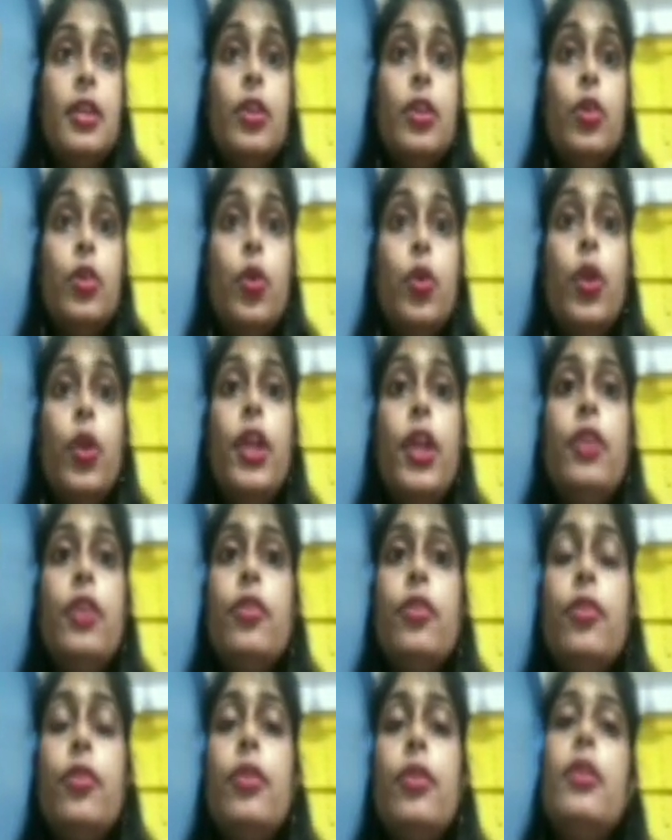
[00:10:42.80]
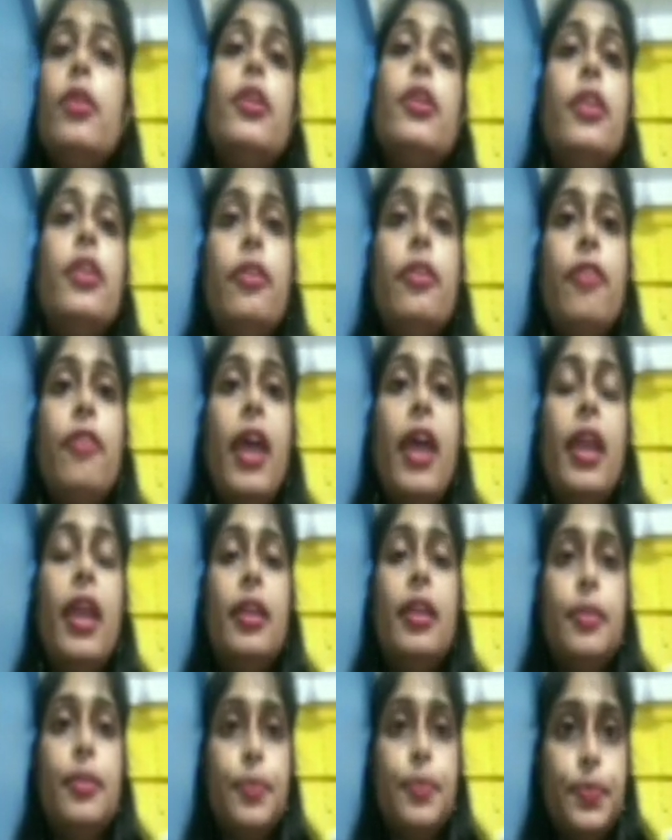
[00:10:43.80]
going to refine
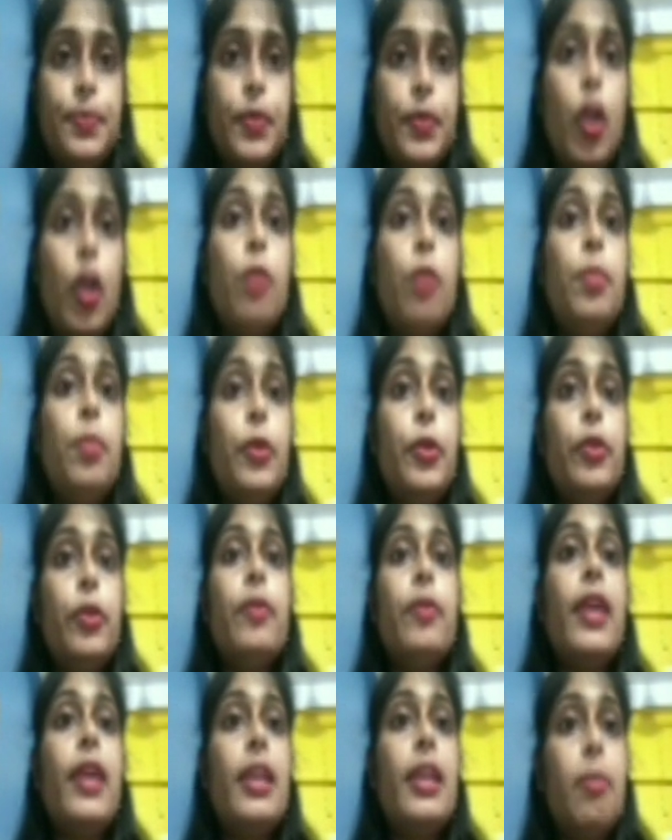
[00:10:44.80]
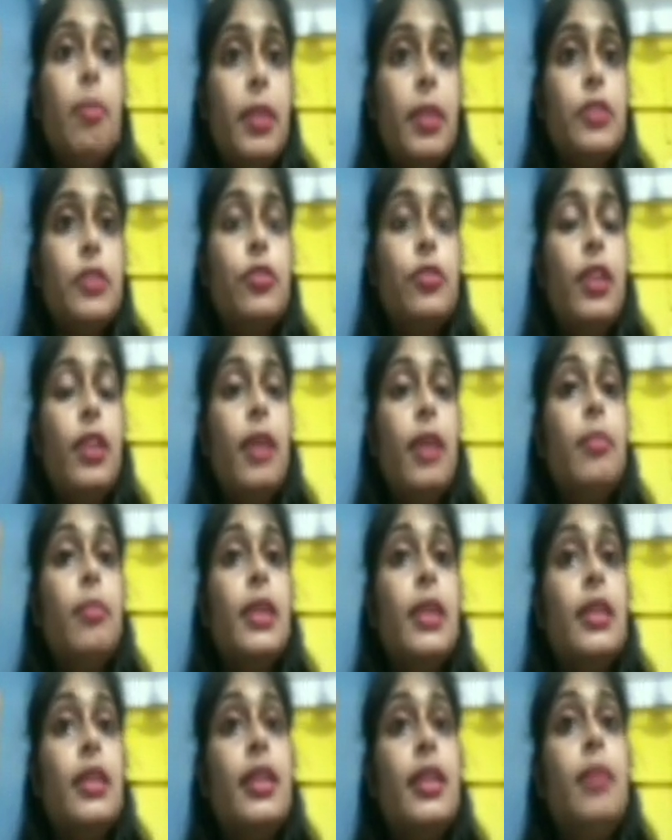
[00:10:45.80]
or purify the petroleum,
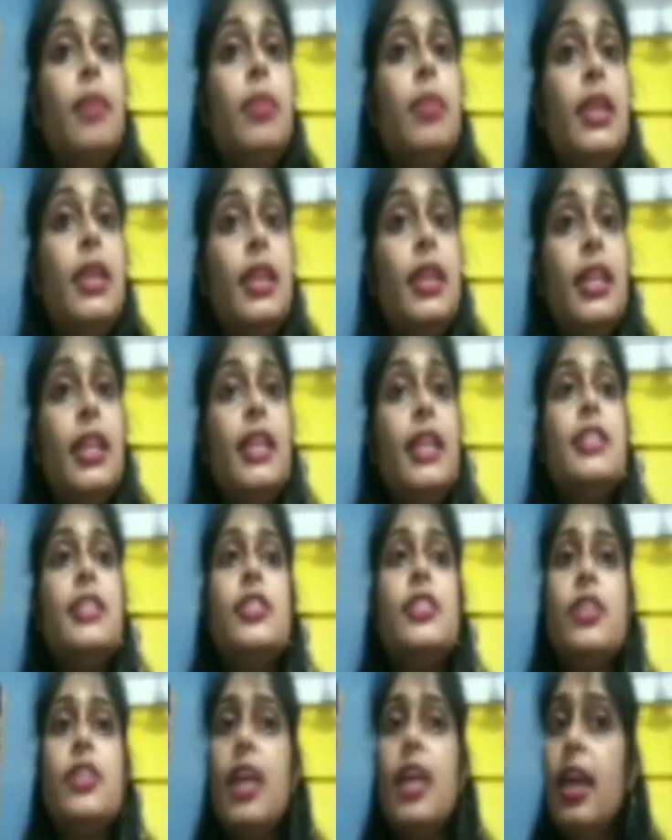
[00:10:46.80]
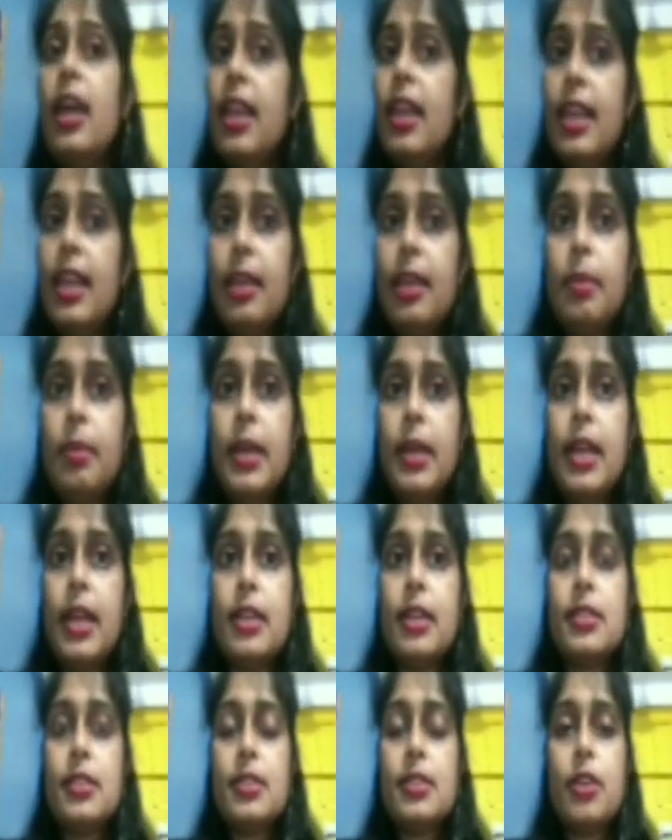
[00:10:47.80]
that time needs the
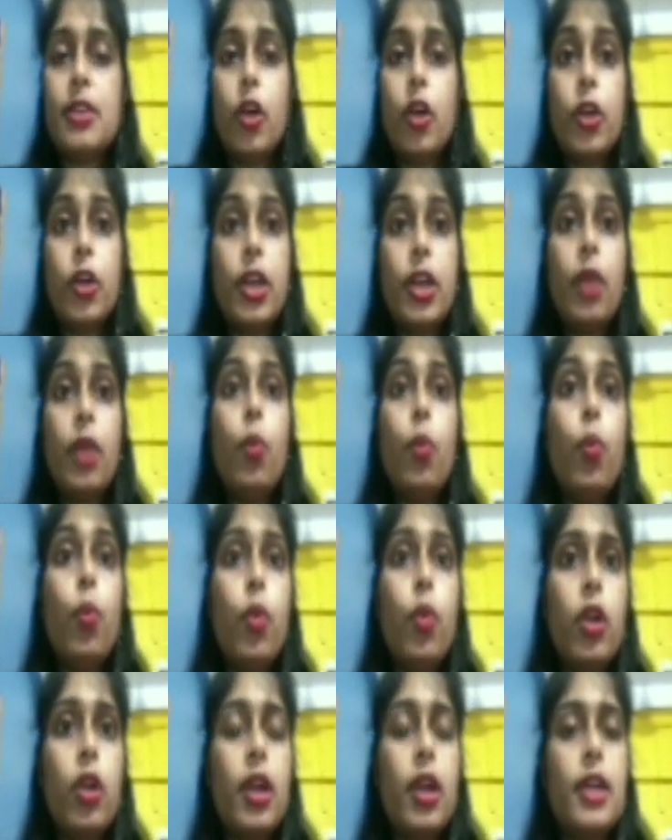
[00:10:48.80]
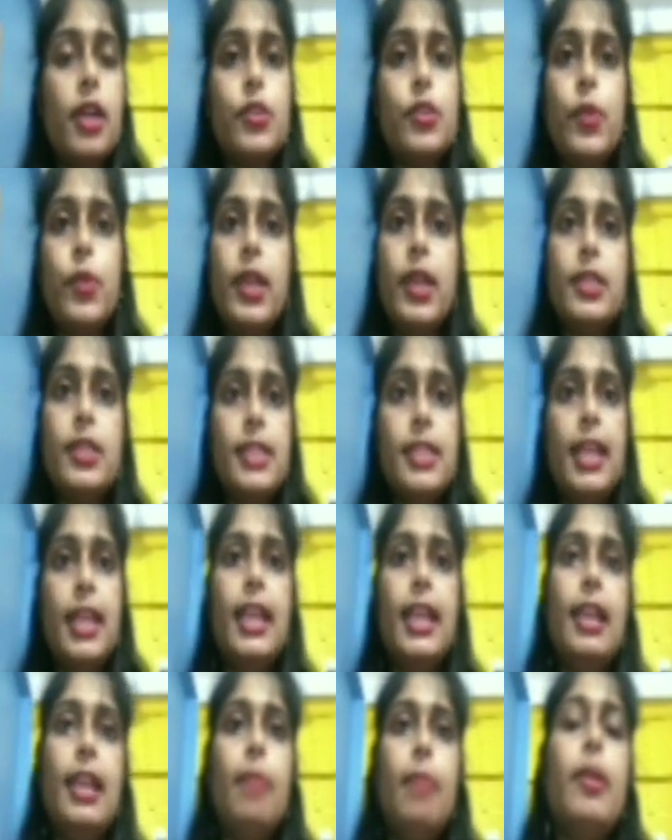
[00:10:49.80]
laborers or the workers, whether
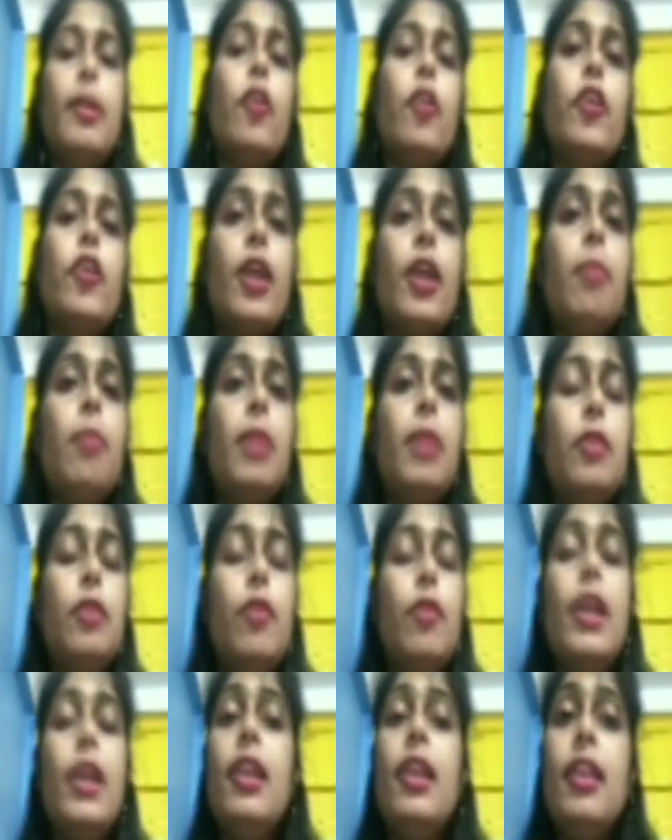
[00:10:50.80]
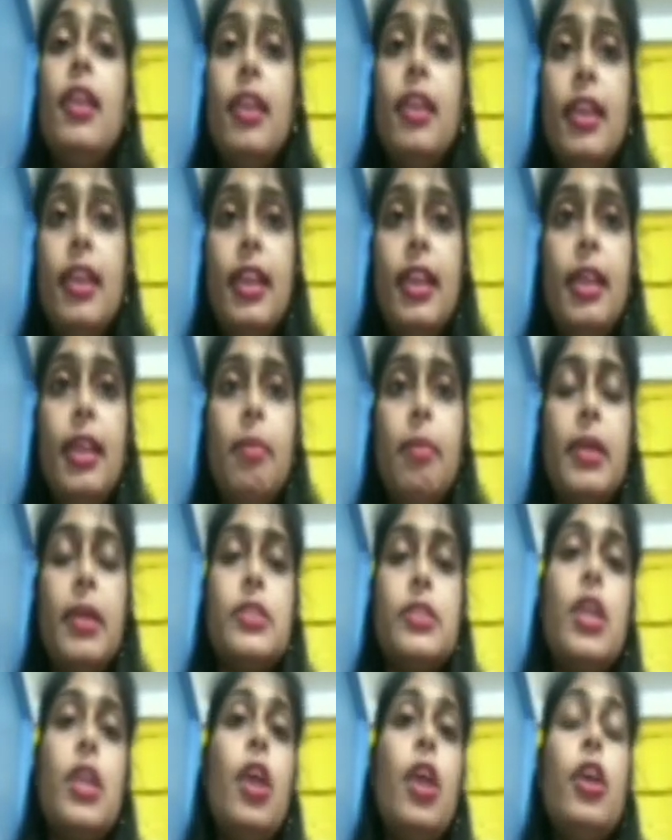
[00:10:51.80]
skilled labor or the manual labors.
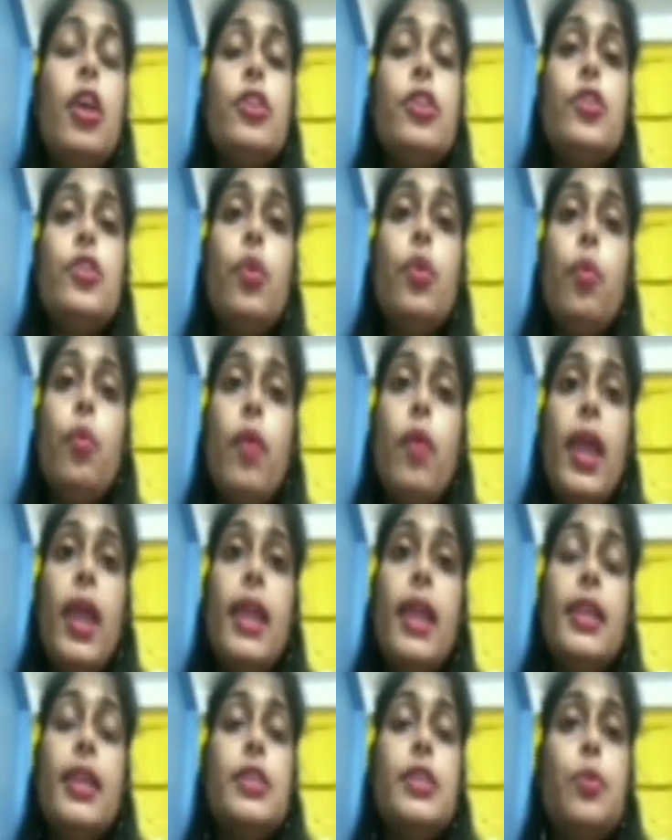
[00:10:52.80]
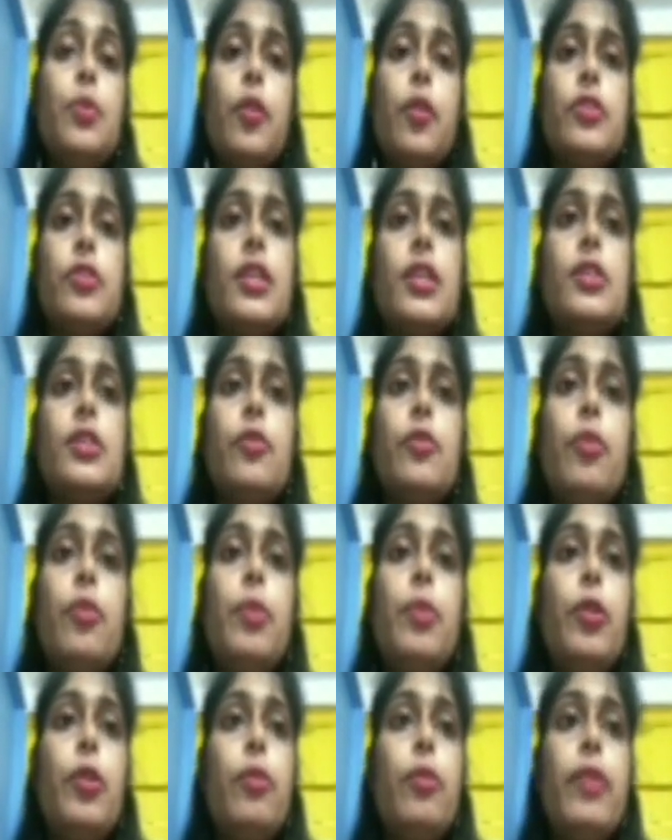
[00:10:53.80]
So when this process for
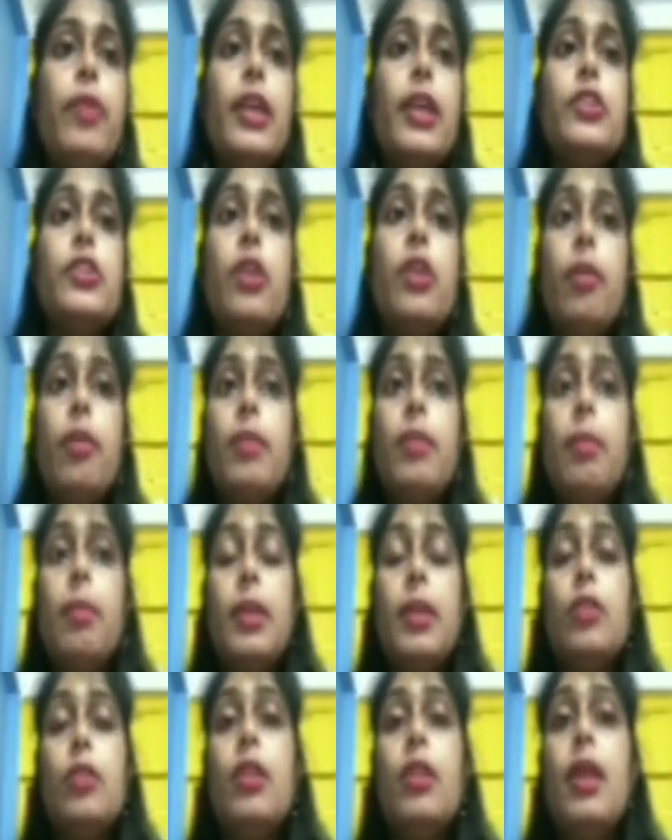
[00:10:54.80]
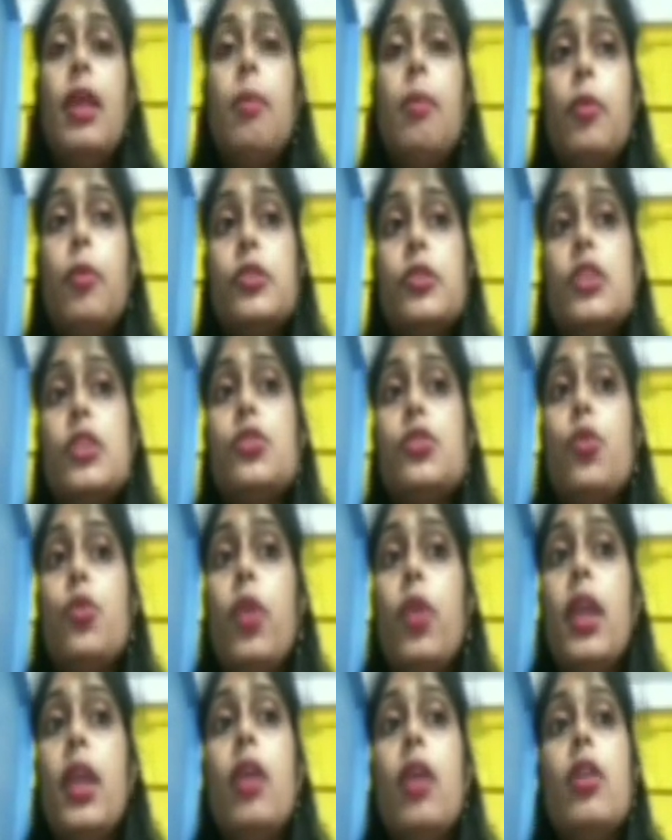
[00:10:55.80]
purification of the petroleum process
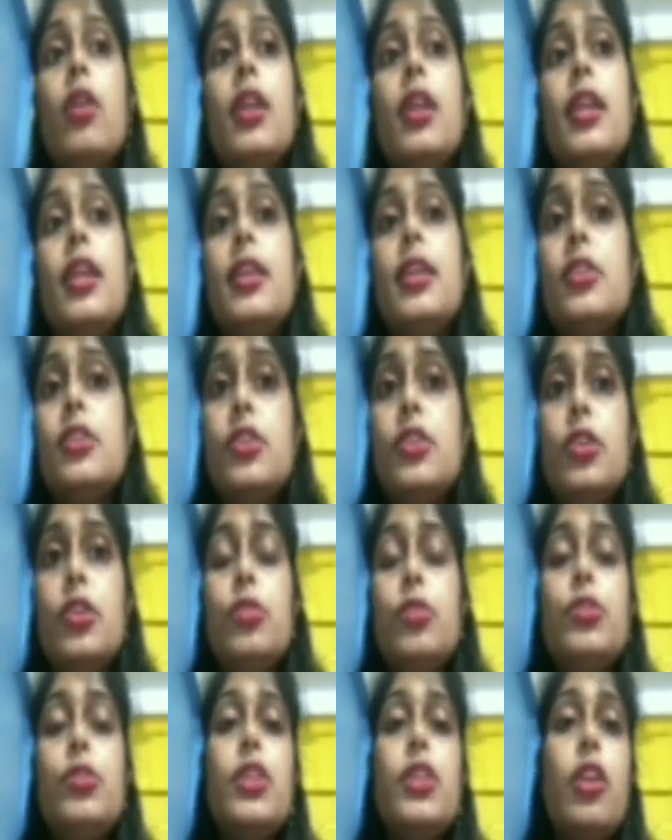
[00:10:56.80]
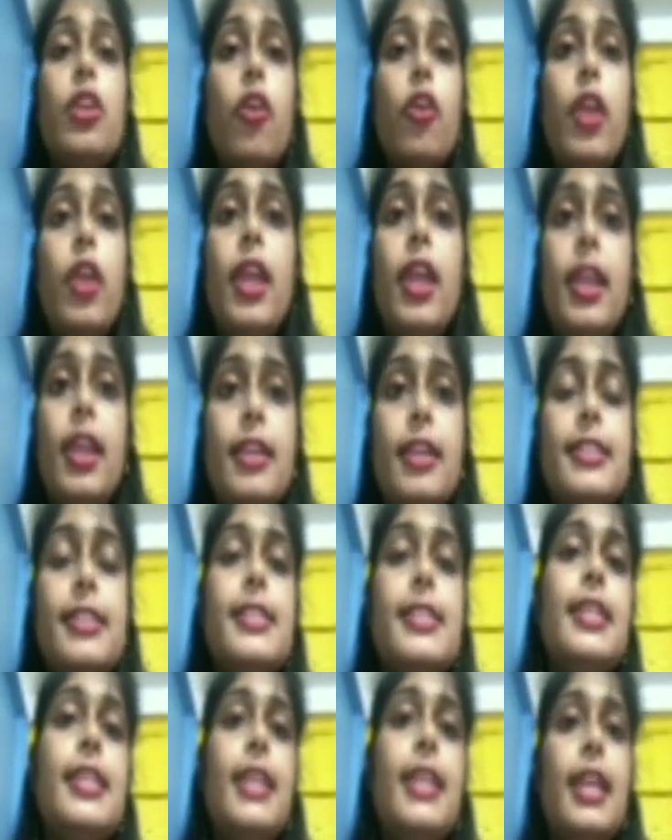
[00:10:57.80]
going on in an institution or an
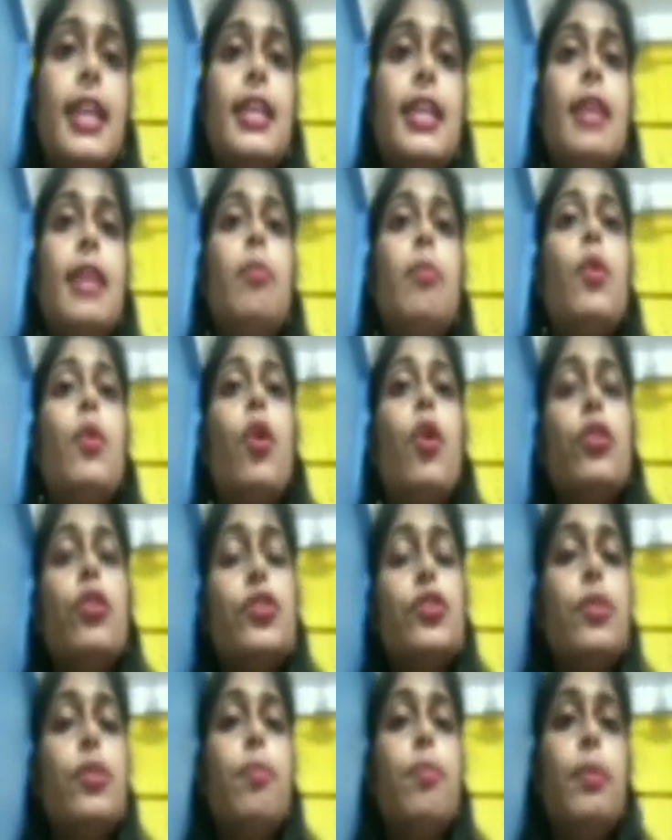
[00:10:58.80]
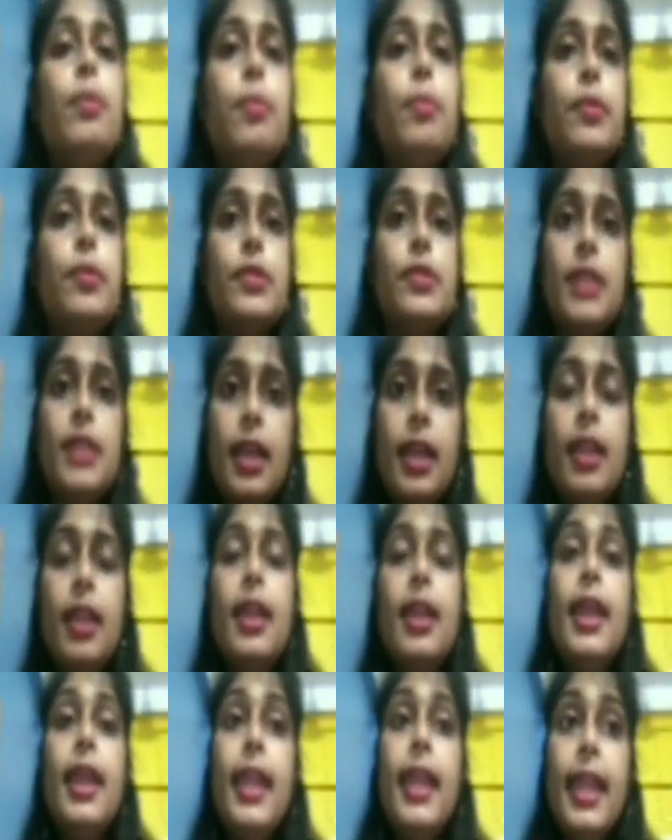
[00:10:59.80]
industry, that time lots of people
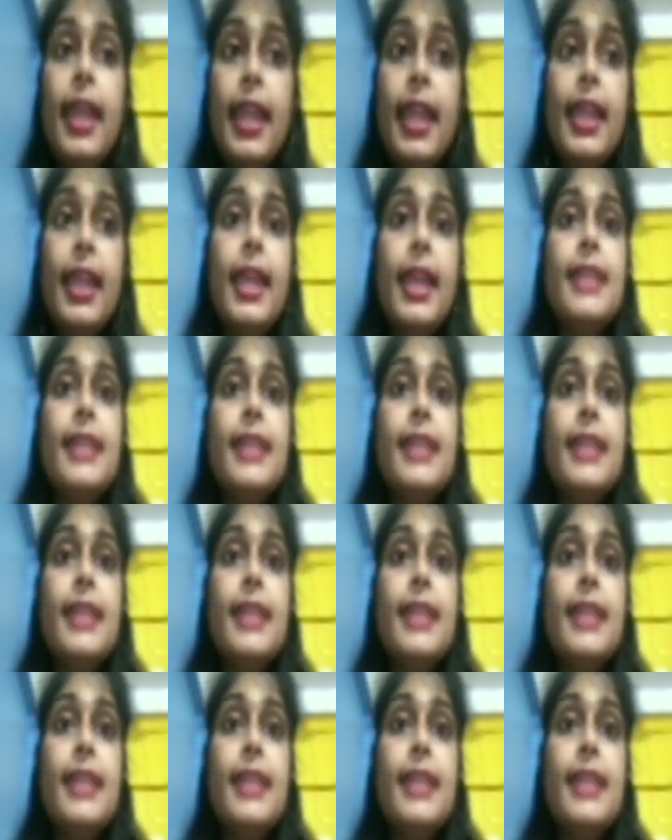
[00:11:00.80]
are engaged